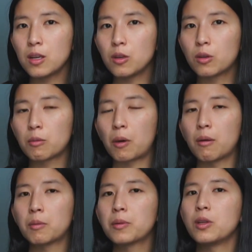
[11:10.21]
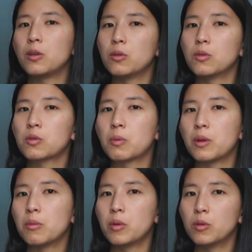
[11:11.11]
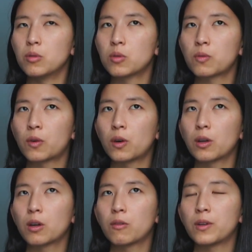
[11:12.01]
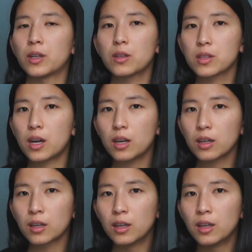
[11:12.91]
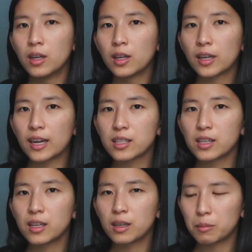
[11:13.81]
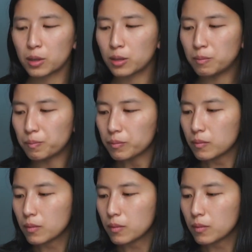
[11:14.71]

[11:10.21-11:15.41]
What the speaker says: you could probably use what you use for your vanilla sock cast on number